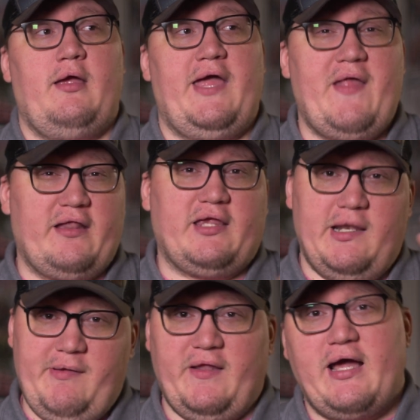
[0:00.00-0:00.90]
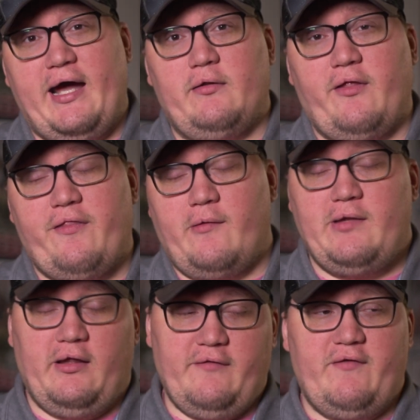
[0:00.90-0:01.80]
And that's going to be the title of the
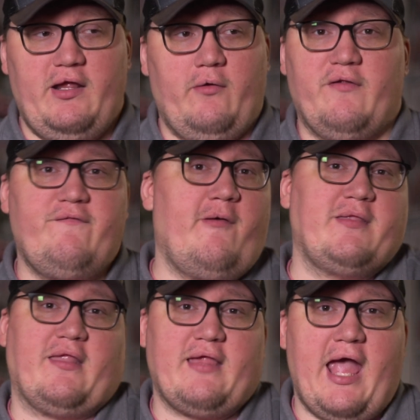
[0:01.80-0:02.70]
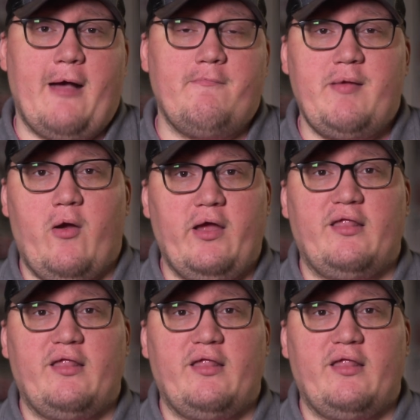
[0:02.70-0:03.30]
thumbnail in the video, is film is a scam, period.